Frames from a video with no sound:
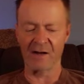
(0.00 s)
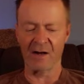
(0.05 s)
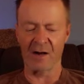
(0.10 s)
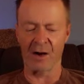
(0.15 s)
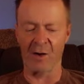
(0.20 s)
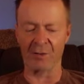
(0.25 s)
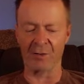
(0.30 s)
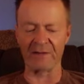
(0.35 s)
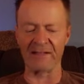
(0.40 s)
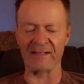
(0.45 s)

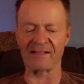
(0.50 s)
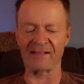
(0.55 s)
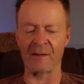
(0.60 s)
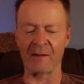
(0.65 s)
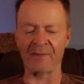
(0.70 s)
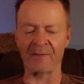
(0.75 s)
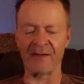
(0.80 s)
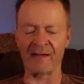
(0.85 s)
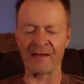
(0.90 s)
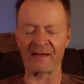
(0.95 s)
Only
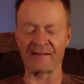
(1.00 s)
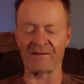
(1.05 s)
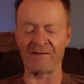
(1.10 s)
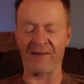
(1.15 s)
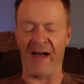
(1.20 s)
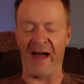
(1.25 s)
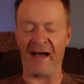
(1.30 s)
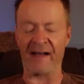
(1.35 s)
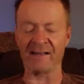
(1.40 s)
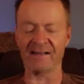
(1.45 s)
something as
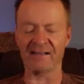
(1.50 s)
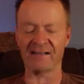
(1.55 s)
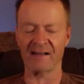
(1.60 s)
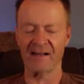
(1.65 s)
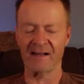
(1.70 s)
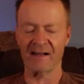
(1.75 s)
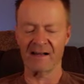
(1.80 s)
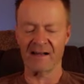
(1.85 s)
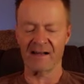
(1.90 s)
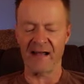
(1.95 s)
vast
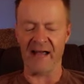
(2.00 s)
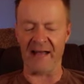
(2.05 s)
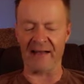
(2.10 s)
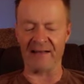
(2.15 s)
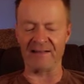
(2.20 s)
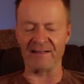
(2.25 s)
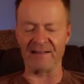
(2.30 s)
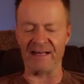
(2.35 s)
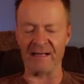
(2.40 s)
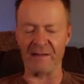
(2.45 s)

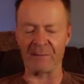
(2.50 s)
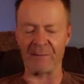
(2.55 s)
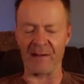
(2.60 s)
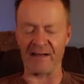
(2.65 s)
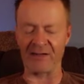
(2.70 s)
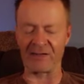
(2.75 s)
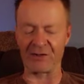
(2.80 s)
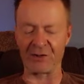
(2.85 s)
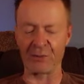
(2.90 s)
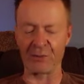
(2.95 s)
and deep
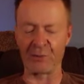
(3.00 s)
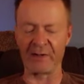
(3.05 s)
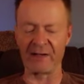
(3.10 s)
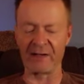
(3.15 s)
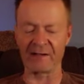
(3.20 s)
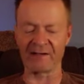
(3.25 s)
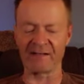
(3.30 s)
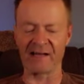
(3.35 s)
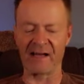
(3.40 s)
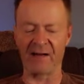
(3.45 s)
as your real
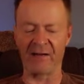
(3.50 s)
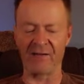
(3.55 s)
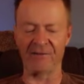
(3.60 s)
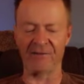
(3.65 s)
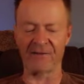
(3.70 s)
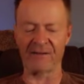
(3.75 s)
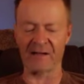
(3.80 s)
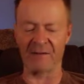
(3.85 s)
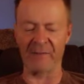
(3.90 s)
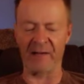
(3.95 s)

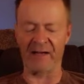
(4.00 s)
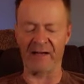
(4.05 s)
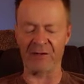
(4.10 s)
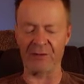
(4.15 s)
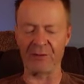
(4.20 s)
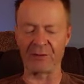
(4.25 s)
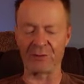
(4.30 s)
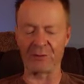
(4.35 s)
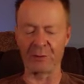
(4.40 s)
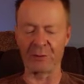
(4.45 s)
self can make
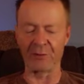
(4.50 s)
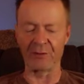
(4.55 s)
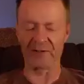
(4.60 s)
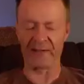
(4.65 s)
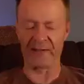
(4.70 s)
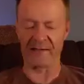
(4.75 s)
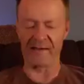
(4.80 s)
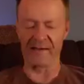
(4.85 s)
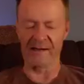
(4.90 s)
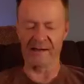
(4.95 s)
you
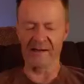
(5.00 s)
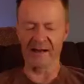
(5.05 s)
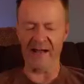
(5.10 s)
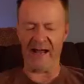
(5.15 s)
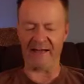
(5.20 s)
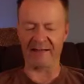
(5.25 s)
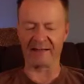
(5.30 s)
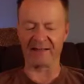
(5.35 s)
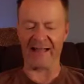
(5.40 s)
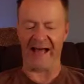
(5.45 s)
truly
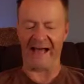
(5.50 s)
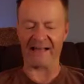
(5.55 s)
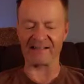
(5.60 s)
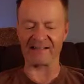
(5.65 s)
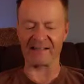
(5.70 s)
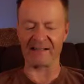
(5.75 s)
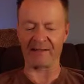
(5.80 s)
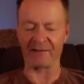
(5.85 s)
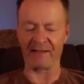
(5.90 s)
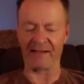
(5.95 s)
and
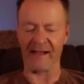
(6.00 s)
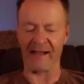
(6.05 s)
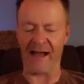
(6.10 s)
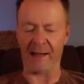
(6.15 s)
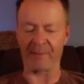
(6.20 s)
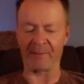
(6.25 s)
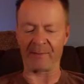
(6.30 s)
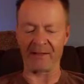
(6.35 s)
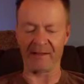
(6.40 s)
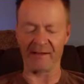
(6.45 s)
lastingly
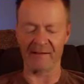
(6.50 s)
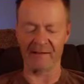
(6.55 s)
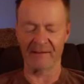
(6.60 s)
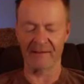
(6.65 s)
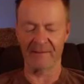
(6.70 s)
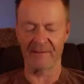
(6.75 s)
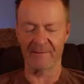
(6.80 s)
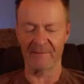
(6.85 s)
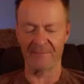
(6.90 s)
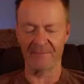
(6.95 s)
happy.
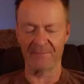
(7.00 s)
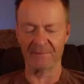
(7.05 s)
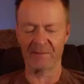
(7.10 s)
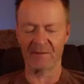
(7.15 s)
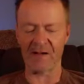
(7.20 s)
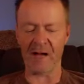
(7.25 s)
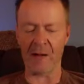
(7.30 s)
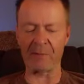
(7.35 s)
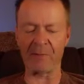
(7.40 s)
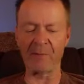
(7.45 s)

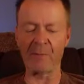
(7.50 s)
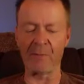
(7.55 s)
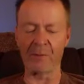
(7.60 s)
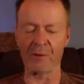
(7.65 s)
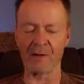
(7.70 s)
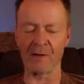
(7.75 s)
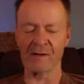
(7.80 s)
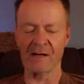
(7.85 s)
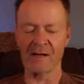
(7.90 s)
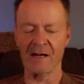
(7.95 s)
Couple
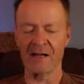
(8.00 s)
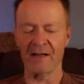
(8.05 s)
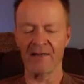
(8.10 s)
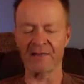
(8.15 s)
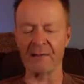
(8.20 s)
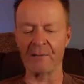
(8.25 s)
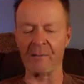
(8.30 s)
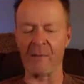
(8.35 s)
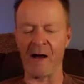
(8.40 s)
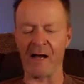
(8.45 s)
more.
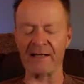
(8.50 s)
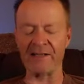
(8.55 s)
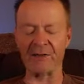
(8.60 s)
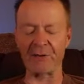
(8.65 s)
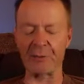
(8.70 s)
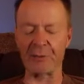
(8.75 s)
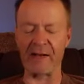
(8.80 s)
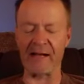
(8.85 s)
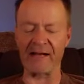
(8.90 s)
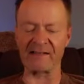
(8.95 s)
The mind
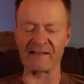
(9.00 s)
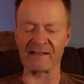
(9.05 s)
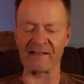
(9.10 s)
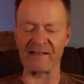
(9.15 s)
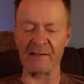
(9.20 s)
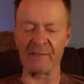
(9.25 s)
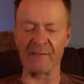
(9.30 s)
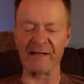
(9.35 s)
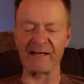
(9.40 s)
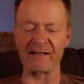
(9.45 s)
creates the
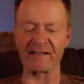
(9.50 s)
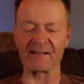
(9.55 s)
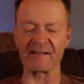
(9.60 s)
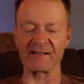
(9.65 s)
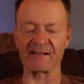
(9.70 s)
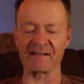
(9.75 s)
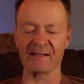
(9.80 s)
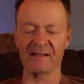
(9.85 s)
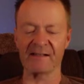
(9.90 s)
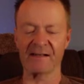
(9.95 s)

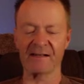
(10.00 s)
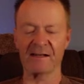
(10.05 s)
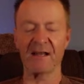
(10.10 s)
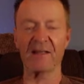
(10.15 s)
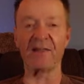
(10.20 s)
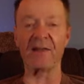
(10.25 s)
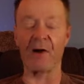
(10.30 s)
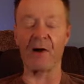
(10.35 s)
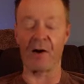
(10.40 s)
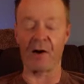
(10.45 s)
abyss,
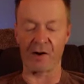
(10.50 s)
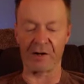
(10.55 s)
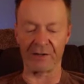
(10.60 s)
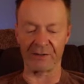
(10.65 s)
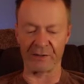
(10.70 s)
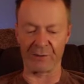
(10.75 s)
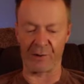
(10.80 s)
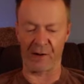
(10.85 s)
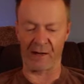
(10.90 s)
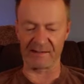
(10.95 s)
the heart
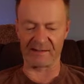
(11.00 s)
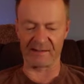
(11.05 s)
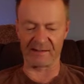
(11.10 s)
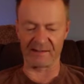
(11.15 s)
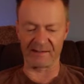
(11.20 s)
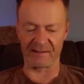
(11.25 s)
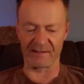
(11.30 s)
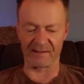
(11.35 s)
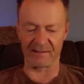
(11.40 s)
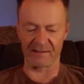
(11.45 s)

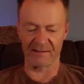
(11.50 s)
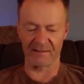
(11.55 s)
crosses it